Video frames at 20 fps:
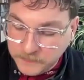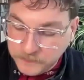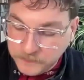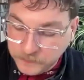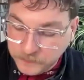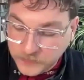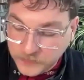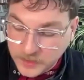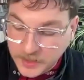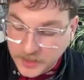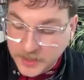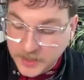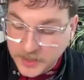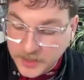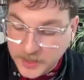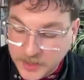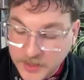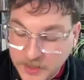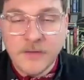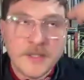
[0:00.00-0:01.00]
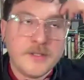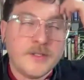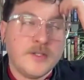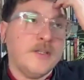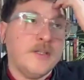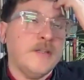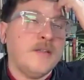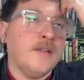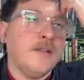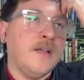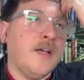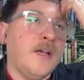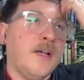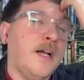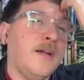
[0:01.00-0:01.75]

Um, it's a great question.